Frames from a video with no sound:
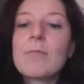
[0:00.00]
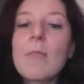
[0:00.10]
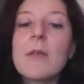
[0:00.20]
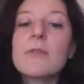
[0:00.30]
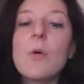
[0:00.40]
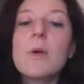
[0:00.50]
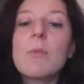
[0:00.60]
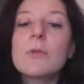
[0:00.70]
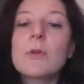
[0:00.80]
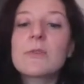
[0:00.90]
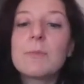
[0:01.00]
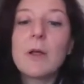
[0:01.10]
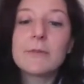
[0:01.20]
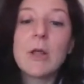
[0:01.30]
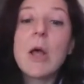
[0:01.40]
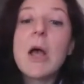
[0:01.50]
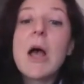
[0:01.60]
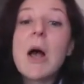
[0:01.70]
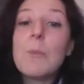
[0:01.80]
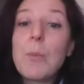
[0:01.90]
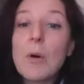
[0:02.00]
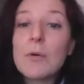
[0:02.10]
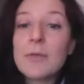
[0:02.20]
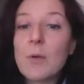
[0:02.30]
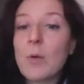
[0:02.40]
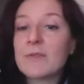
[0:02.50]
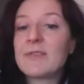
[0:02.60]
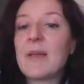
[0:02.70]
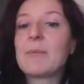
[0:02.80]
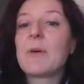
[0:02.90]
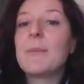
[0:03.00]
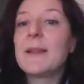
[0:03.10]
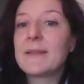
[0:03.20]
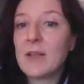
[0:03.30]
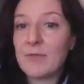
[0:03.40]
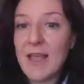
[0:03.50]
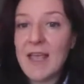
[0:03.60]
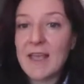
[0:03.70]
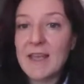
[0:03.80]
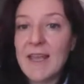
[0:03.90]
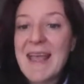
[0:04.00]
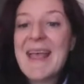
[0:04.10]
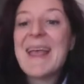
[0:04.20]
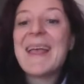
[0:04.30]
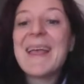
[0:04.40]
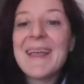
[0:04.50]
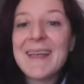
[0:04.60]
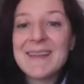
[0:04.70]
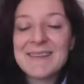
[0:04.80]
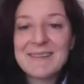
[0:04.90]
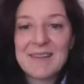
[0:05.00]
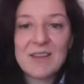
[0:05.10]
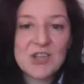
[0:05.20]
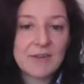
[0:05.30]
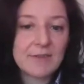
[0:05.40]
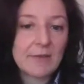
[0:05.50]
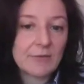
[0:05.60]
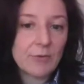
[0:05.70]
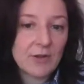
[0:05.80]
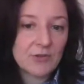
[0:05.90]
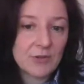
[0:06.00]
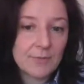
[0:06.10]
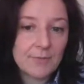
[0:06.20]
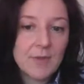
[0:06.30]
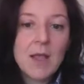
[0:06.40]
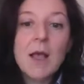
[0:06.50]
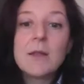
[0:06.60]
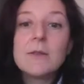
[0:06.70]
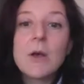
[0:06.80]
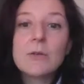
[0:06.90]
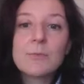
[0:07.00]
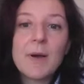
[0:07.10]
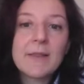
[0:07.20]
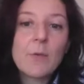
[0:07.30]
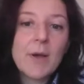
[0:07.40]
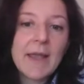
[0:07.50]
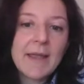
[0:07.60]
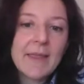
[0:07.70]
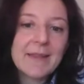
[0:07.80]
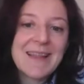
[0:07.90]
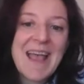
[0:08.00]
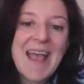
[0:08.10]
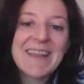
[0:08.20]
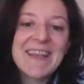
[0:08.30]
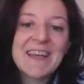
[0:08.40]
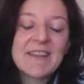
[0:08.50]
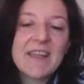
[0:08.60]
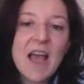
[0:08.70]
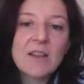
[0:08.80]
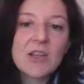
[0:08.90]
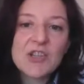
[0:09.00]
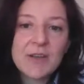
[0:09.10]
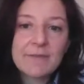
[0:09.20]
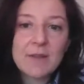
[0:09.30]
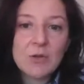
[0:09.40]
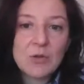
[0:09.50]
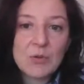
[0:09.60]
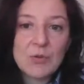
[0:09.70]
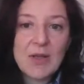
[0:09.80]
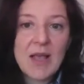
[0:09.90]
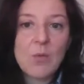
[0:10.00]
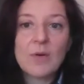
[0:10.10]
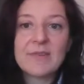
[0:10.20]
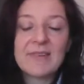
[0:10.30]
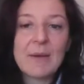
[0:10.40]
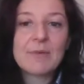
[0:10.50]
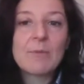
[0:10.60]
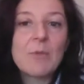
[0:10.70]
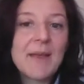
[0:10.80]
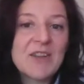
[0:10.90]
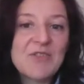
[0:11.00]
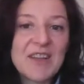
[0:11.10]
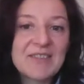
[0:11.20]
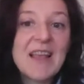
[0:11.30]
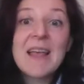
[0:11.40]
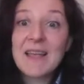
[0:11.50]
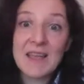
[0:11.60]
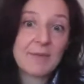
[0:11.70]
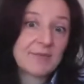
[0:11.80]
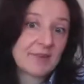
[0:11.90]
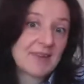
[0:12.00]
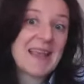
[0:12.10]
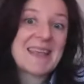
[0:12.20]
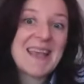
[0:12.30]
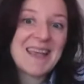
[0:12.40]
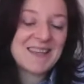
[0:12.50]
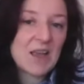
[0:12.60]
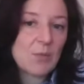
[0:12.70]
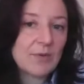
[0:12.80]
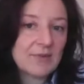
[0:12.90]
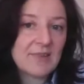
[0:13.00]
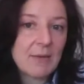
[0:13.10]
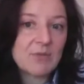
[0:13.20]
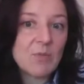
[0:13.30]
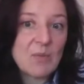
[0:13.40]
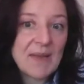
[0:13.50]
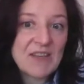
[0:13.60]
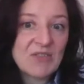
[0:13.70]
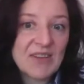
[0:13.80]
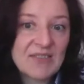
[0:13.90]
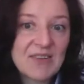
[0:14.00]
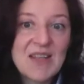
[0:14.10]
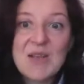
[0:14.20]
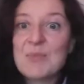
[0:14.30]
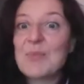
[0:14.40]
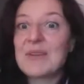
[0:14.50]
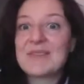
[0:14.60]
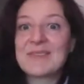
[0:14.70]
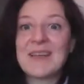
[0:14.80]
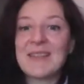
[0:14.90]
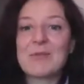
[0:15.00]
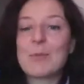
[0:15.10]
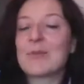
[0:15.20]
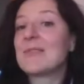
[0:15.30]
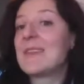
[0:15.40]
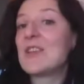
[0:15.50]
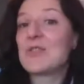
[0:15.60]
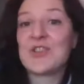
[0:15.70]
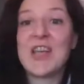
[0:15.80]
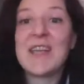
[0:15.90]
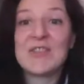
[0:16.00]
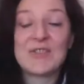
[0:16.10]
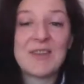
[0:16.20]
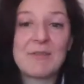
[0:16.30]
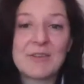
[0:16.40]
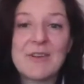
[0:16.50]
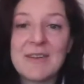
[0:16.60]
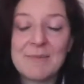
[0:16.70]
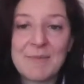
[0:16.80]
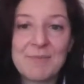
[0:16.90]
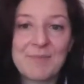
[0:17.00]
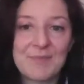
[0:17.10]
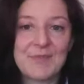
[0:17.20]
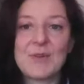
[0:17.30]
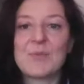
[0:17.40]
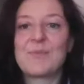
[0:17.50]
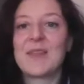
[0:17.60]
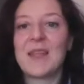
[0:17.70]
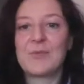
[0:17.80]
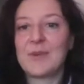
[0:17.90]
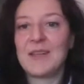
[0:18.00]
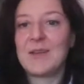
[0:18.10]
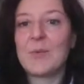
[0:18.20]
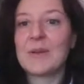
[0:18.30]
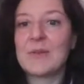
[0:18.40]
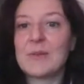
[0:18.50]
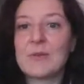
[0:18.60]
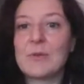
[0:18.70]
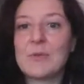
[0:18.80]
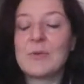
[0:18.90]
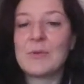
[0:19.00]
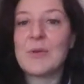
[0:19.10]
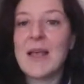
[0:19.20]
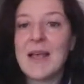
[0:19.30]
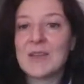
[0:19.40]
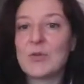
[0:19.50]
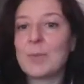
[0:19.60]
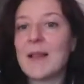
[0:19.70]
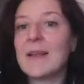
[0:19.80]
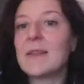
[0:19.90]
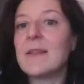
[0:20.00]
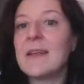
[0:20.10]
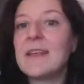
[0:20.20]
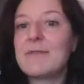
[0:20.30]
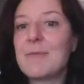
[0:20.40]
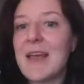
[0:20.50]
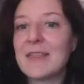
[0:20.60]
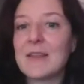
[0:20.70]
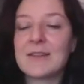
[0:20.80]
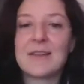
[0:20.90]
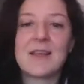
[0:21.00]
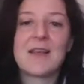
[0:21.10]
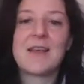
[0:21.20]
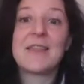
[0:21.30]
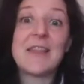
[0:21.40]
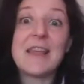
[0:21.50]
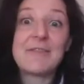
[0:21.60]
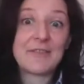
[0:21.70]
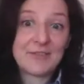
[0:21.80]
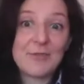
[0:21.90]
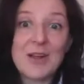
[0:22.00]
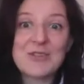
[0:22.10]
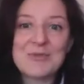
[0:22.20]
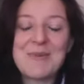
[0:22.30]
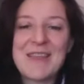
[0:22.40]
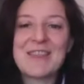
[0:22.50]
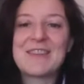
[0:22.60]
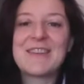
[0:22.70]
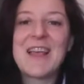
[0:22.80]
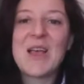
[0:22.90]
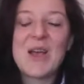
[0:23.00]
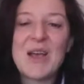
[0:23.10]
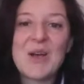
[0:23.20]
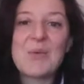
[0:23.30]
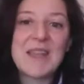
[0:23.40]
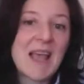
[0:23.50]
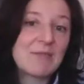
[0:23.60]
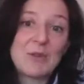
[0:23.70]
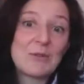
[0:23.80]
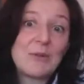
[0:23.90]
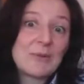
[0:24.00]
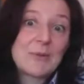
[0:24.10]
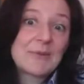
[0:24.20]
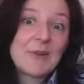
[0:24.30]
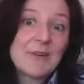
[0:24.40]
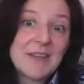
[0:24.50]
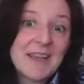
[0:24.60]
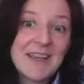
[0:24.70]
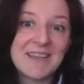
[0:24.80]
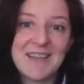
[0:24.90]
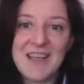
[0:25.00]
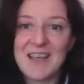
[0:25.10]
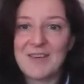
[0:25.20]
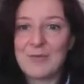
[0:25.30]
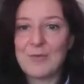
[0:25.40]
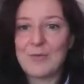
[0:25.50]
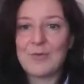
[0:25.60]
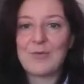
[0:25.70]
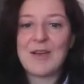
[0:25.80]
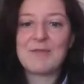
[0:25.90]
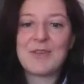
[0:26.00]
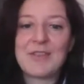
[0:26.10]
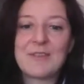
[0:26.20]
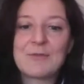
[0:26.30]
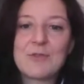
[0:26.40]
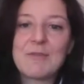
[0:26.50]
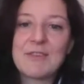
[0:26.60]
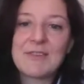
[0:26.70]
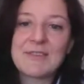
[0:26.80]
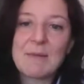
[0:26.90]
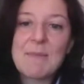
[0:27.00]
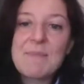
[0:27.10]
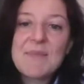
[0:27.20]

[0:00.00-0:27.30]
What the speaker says: So we want to exploit both the quasi-separability of A and the shifted structure. Note, by the way, that adding a diagonal shift to a quasi-separable matrix gives us, again, a quasi-separable matrix. But the representation changes every time. So if we were to apply the naive method, the naive structure method, we have to start again for every system.